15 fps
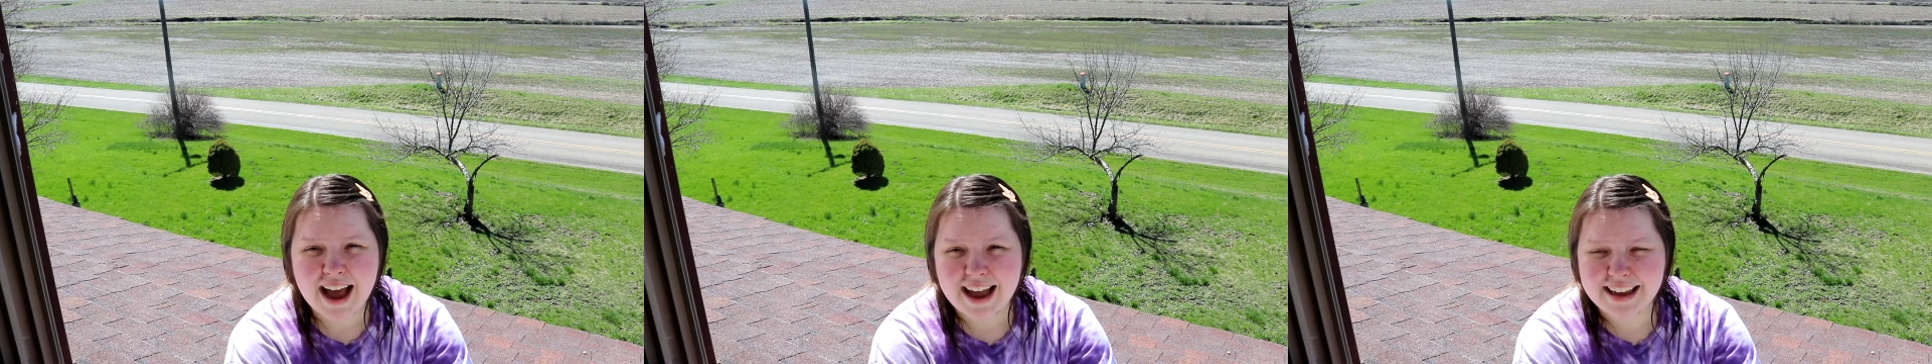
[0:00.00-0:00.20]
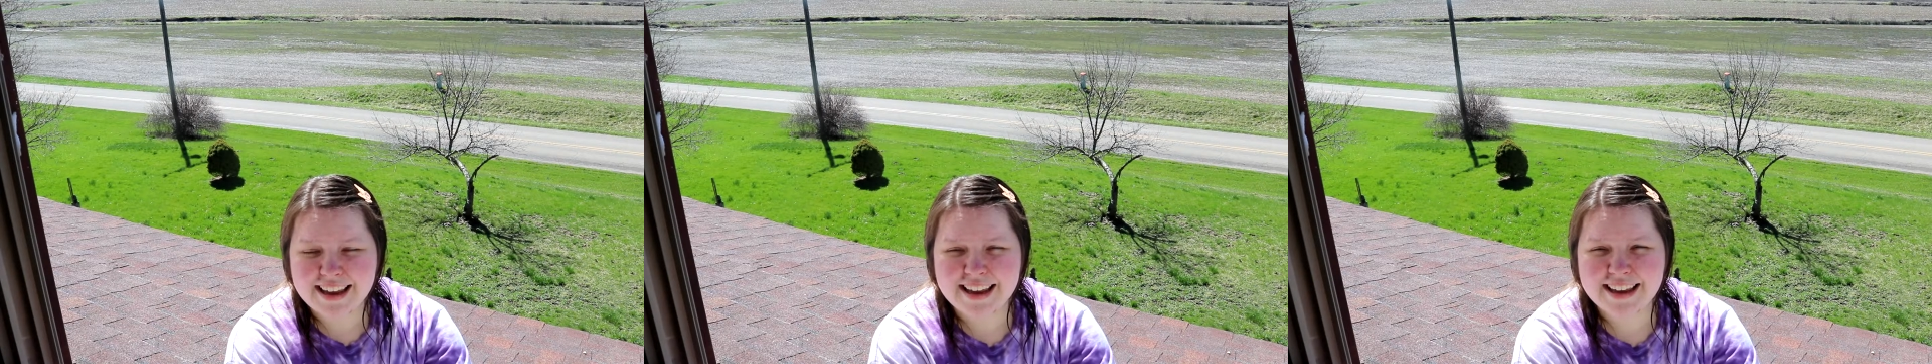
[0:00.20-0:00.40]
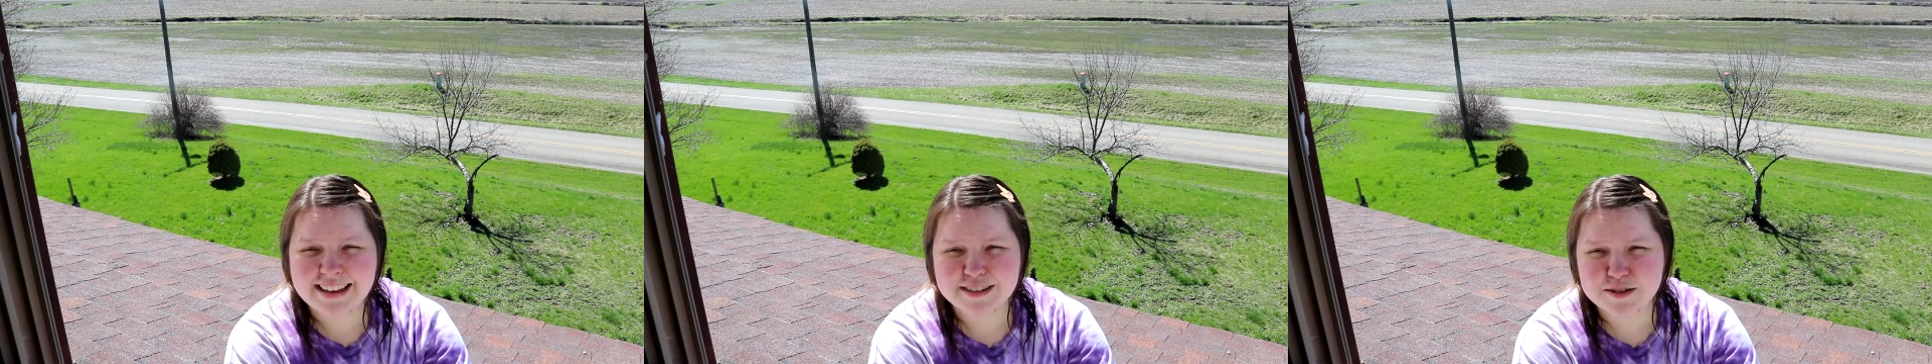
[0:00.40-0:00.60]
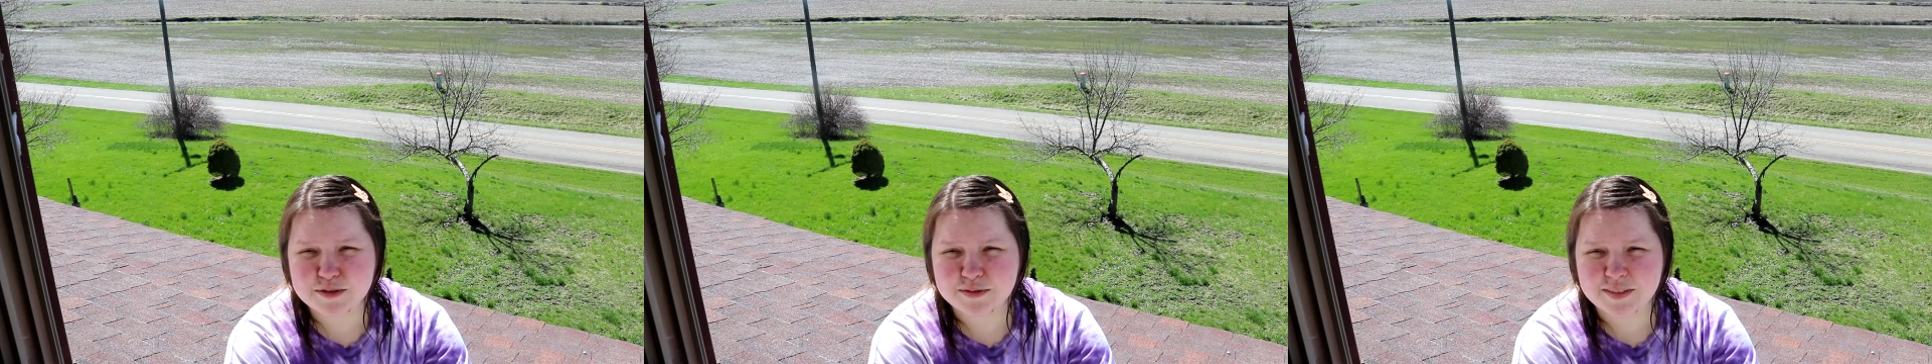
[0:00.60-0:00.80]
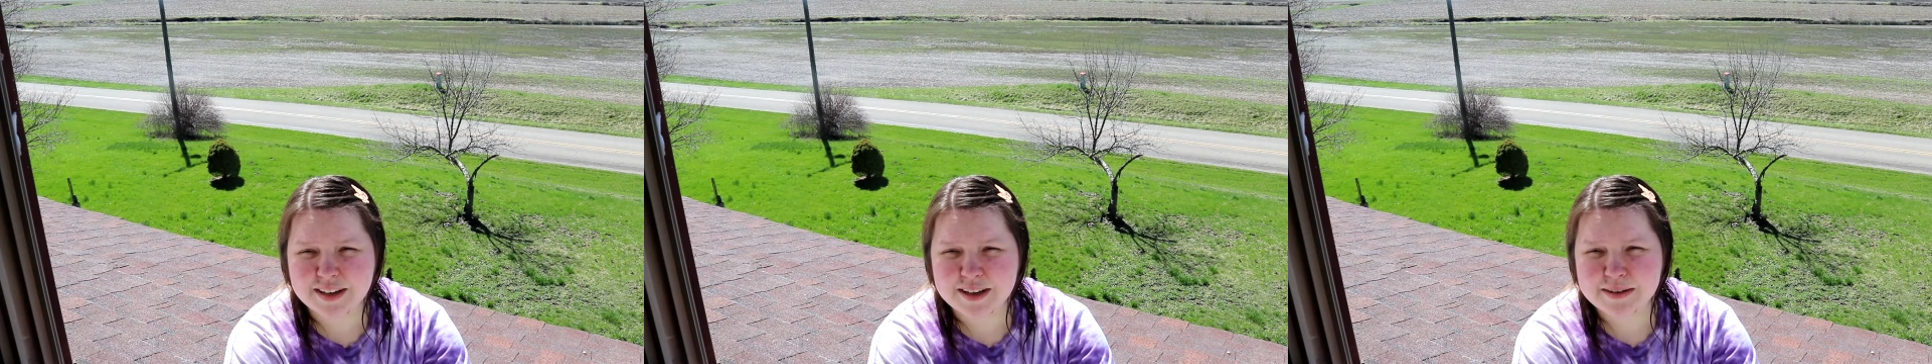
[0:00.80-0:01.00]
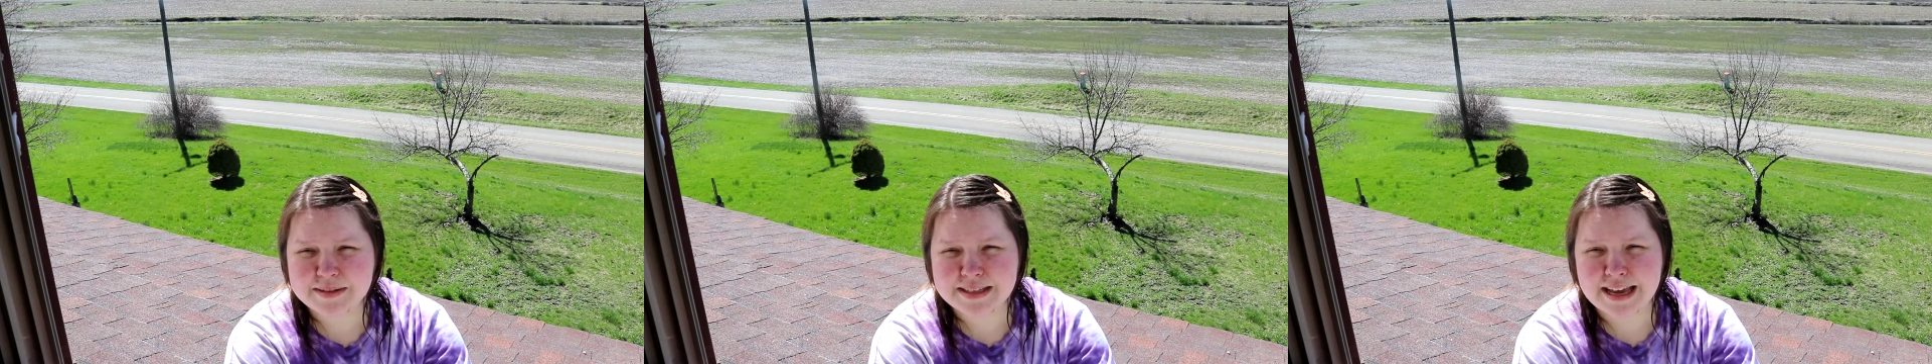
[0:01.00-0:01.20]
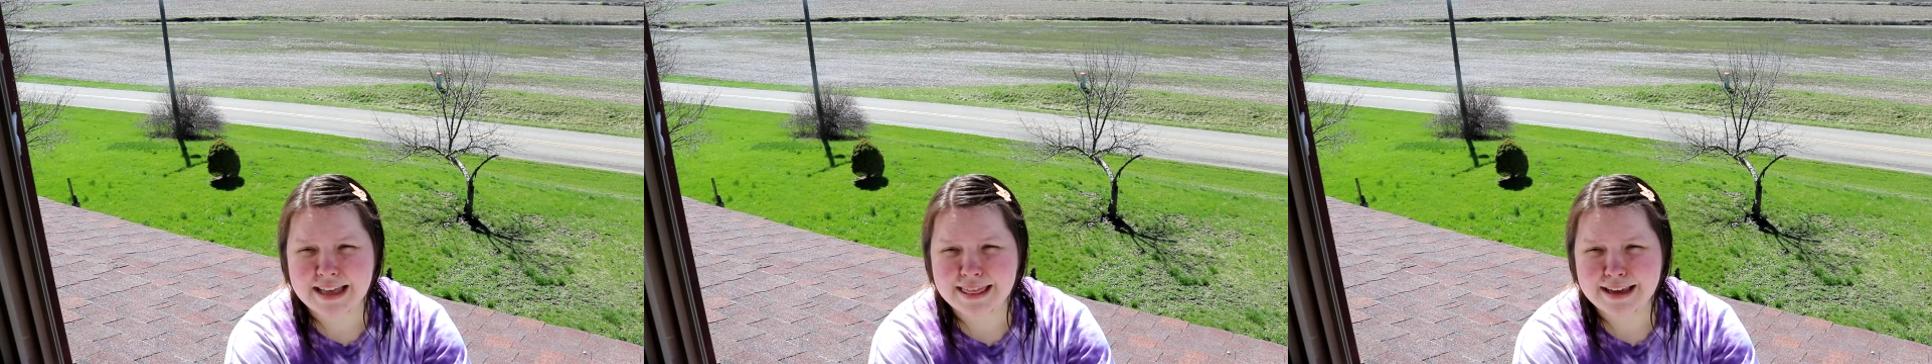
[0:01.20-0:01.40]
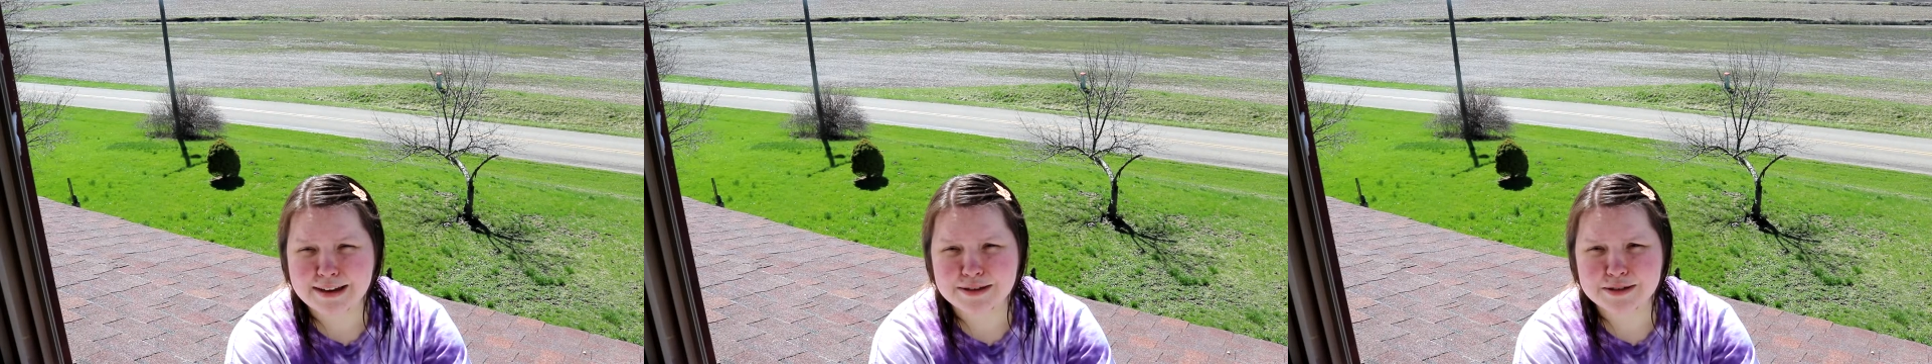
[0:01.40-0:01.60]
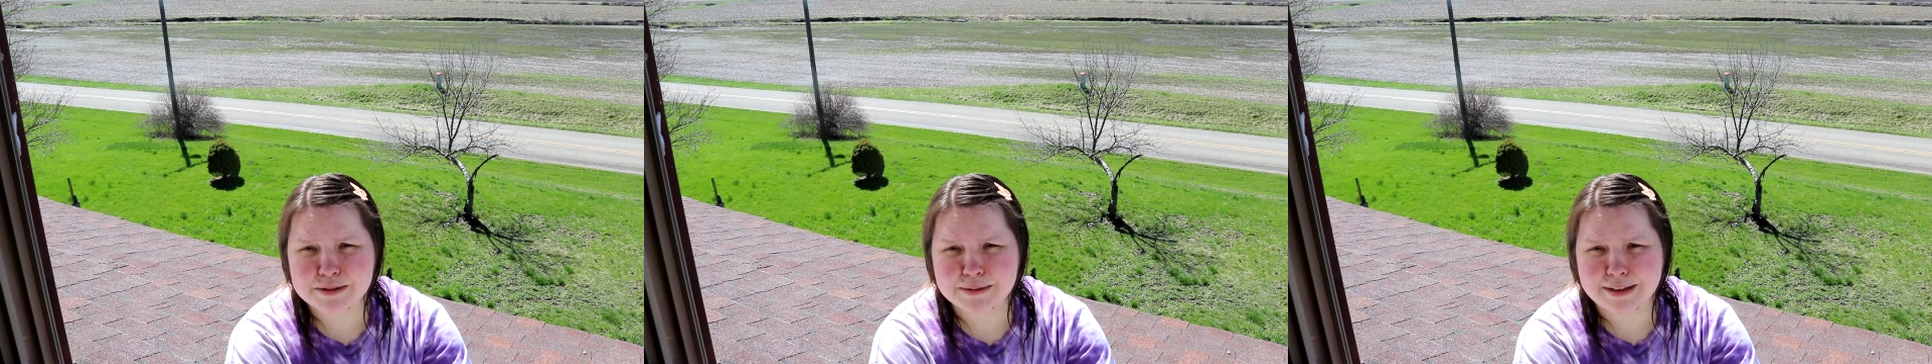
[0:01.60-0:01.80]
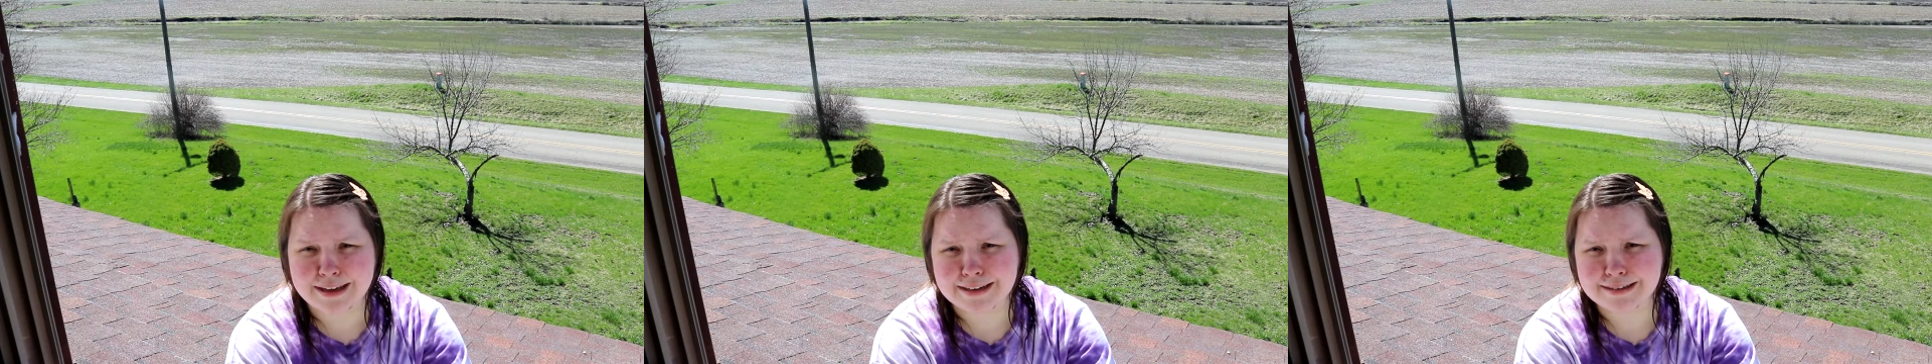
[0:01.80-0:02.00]
I can't do videos like they can
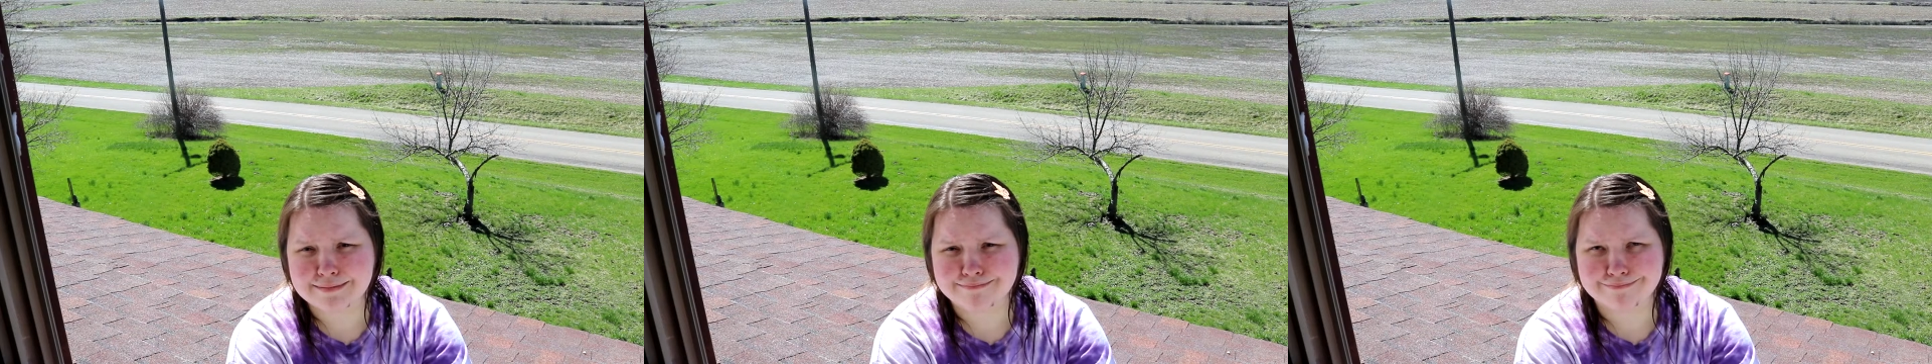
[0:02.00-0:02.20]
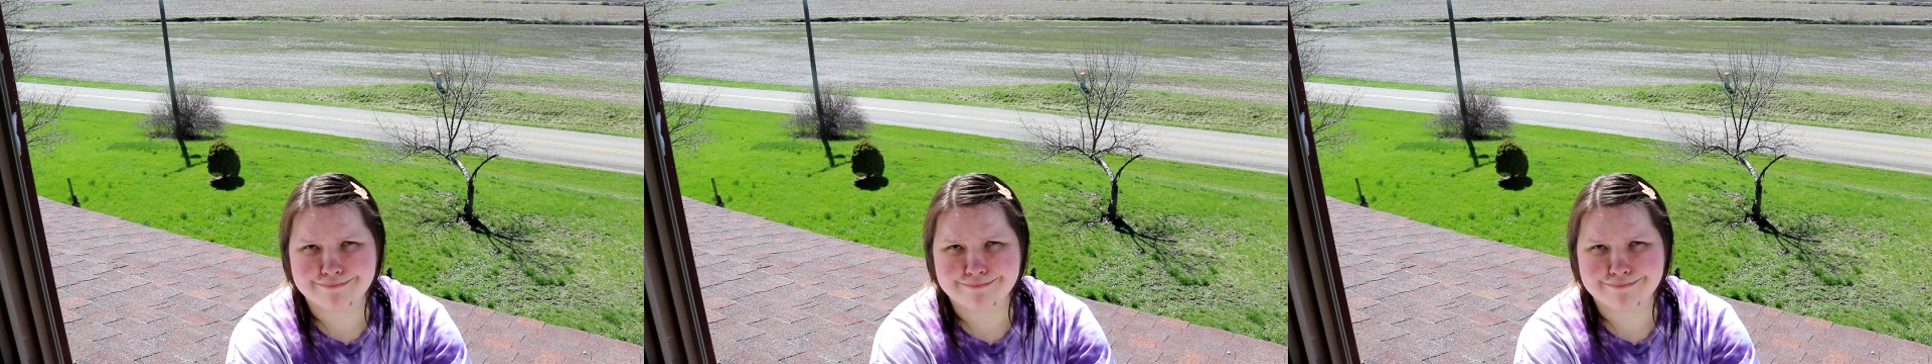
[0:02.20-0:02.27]
do, like